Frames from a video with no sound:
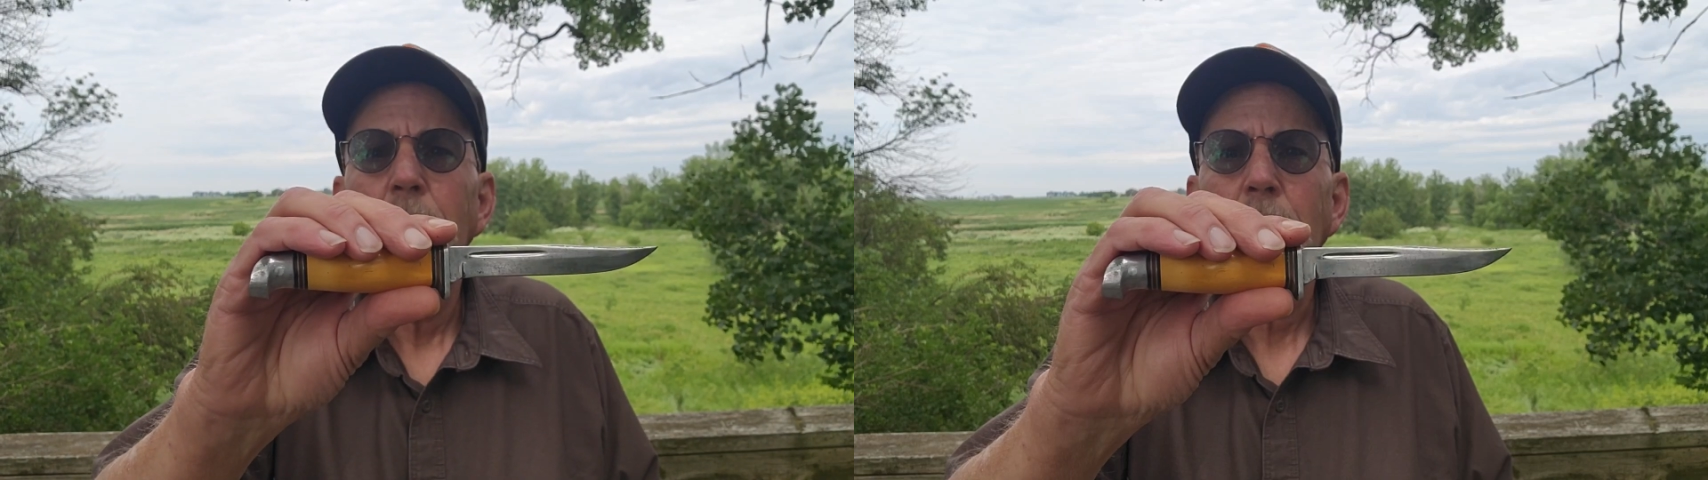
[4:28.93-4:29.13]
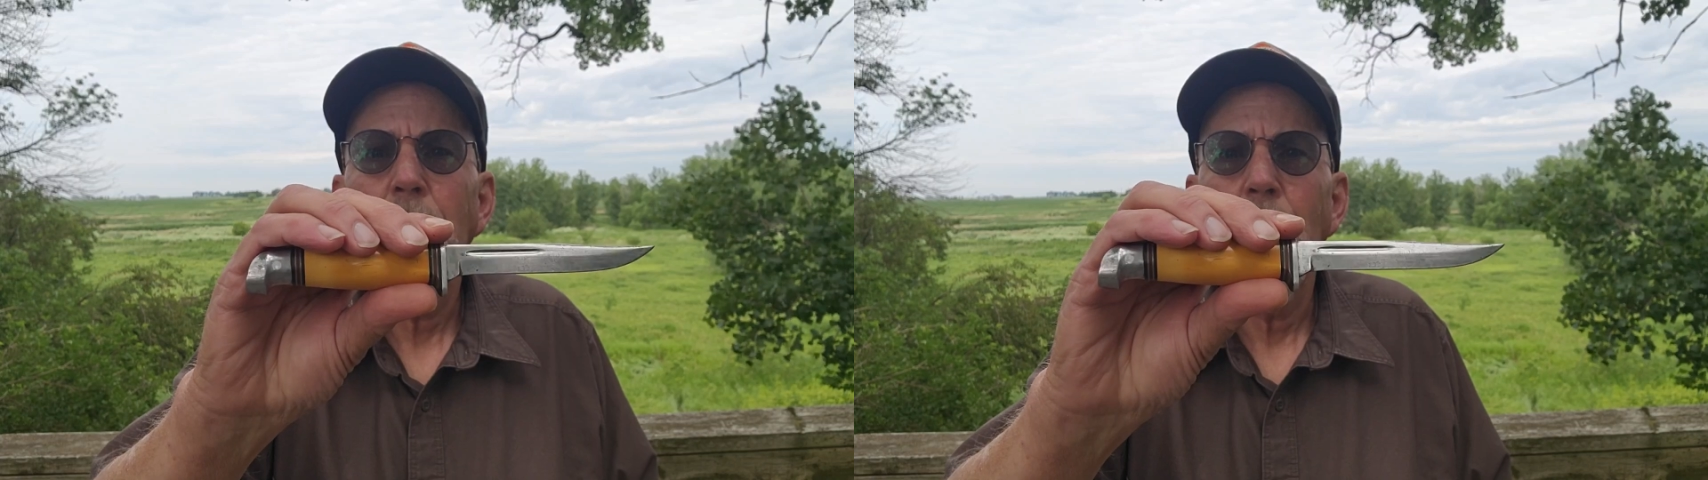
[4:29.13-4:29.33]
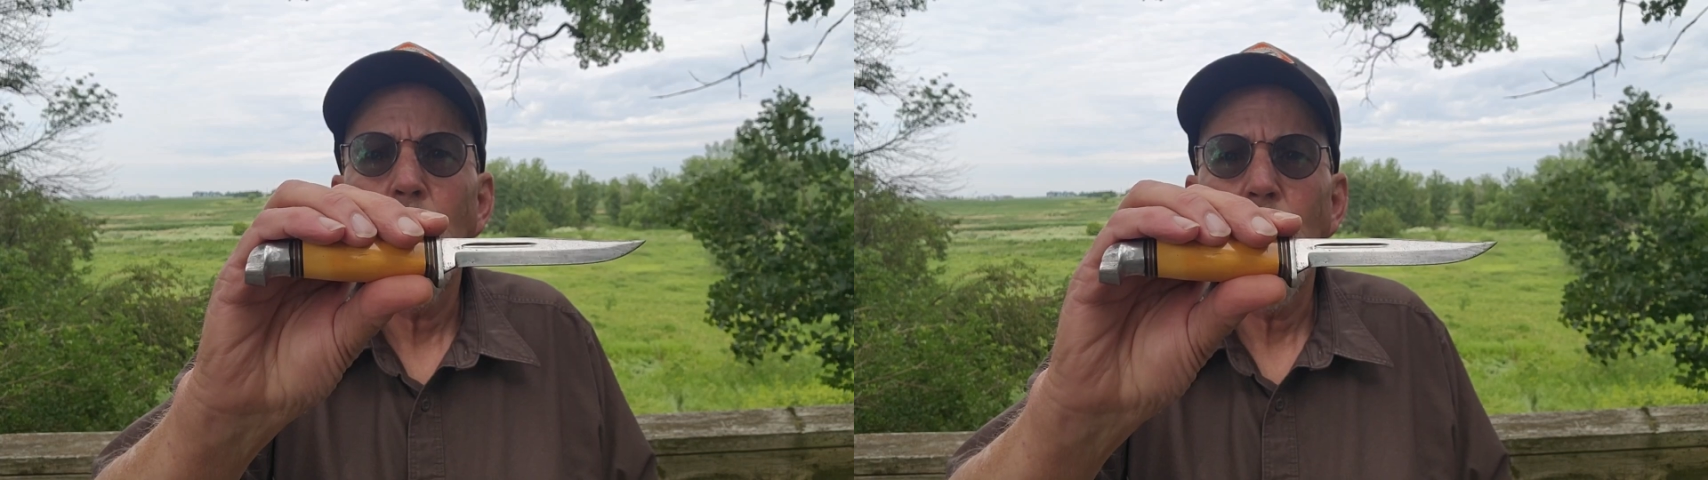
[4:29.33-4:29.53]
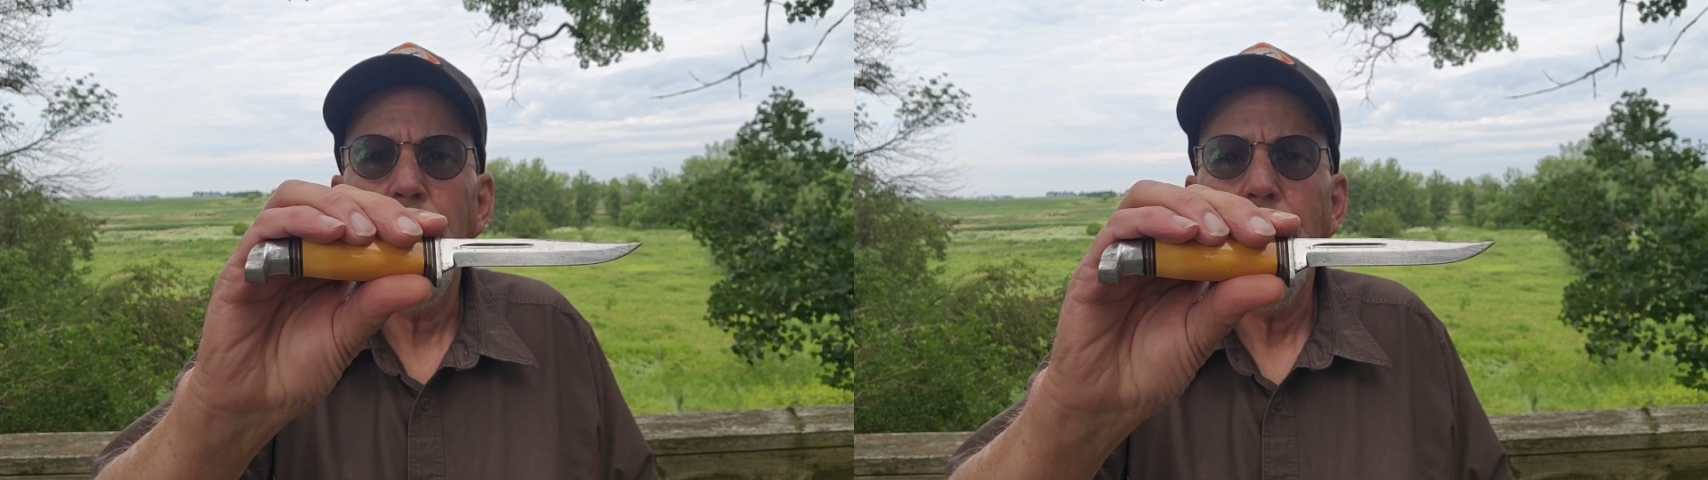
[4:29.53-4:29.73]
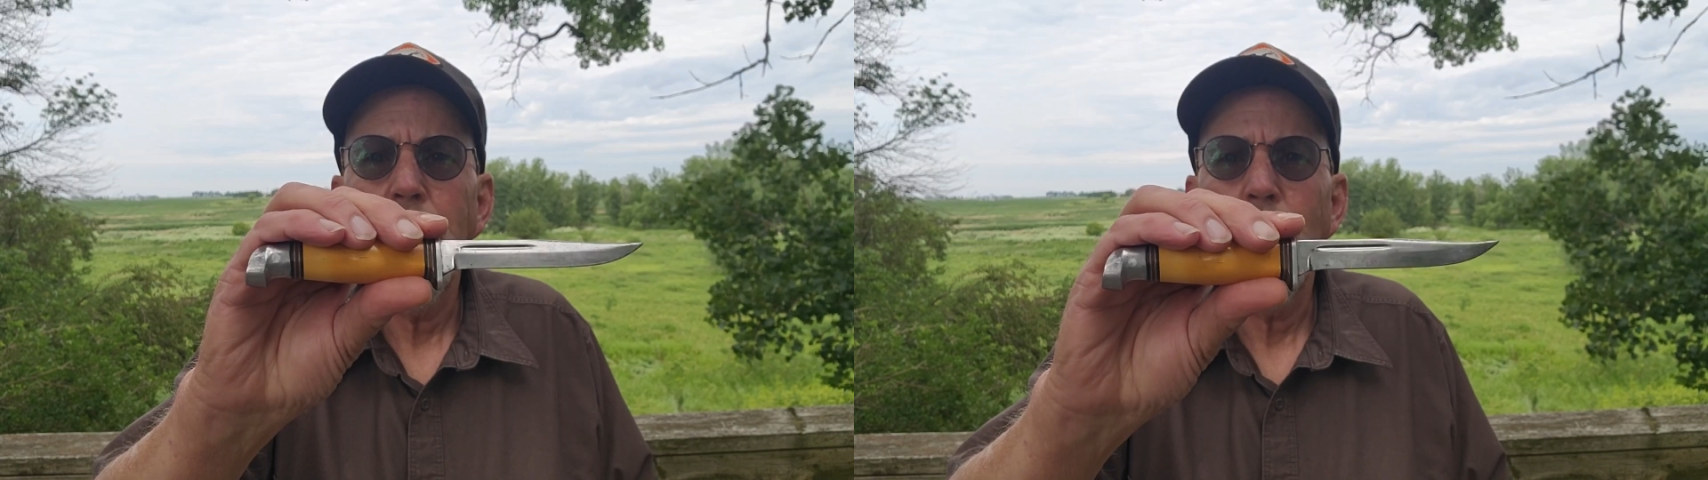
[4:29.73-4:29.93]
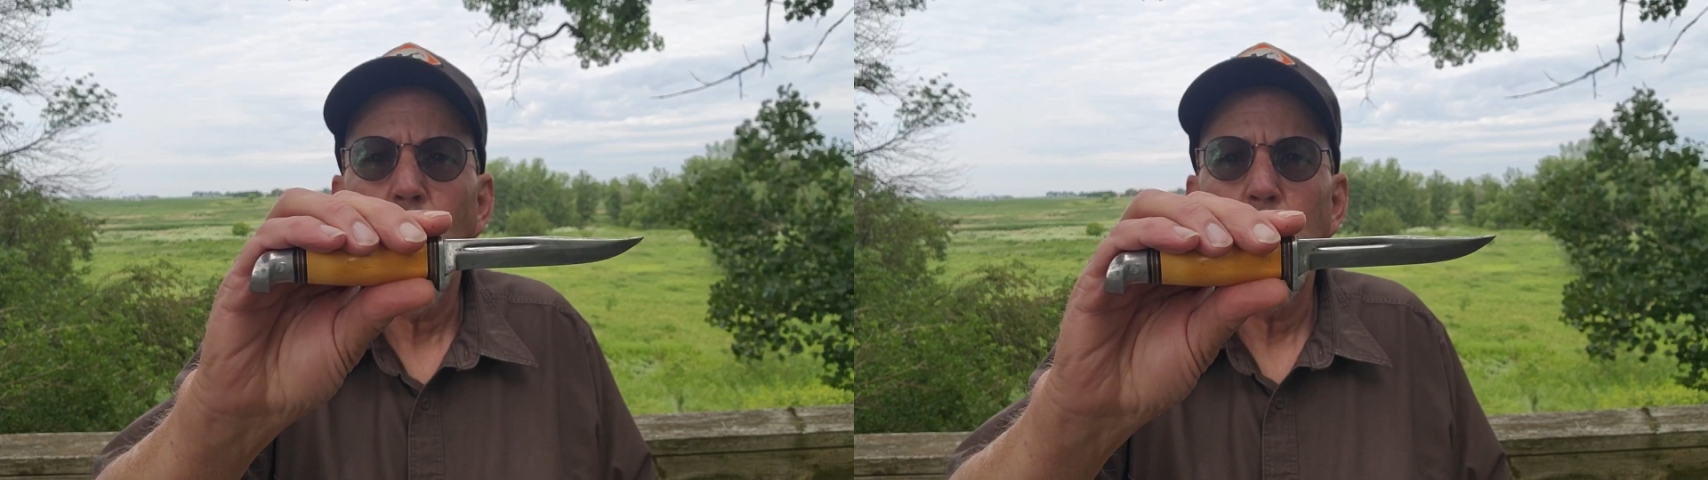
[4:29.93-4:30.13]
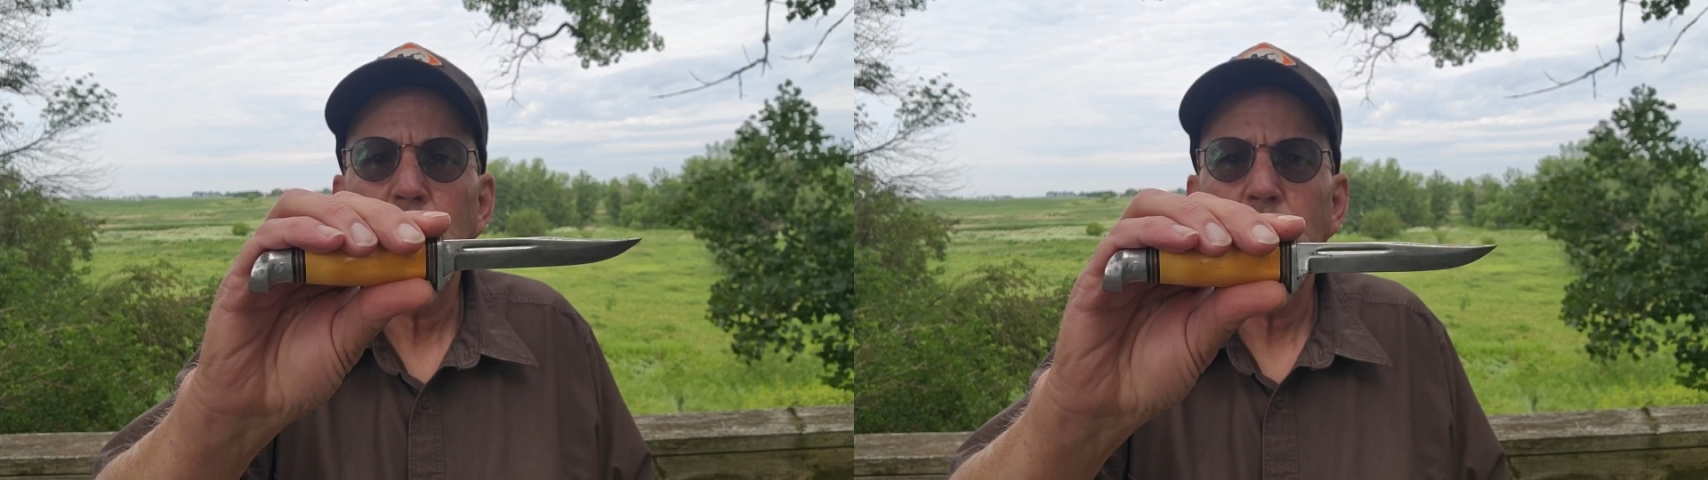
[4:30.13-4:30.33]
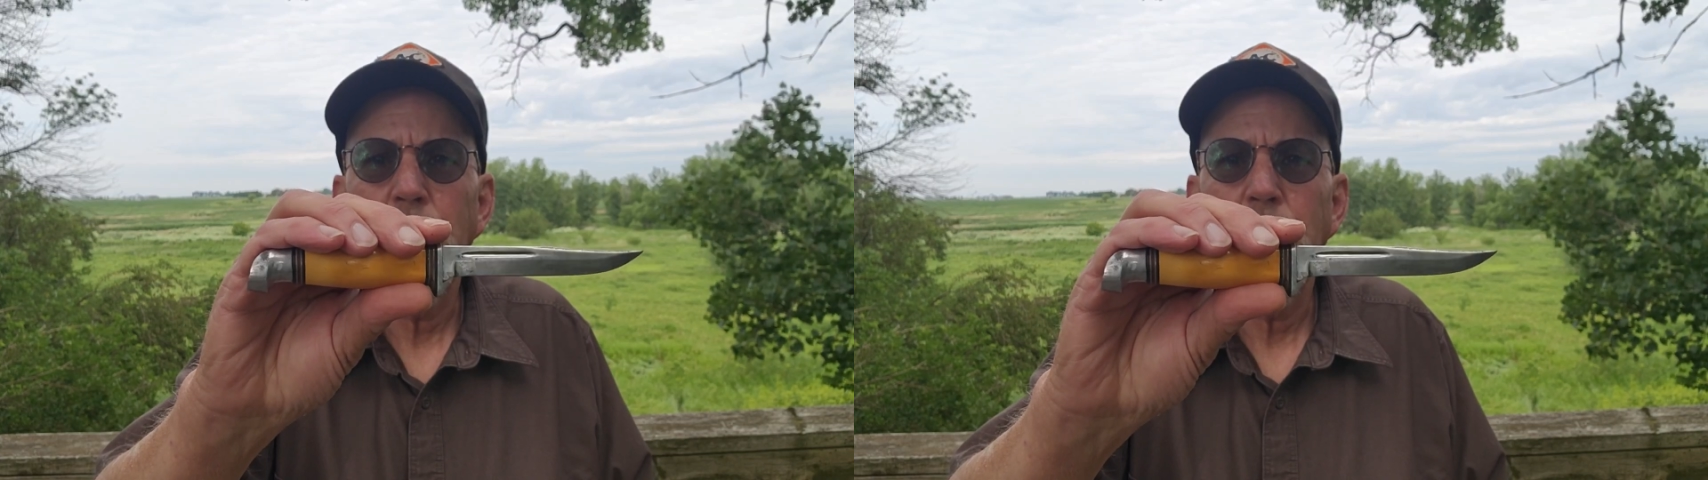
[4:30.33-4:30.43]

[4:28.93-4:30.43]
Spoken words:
Cutlery, Robeson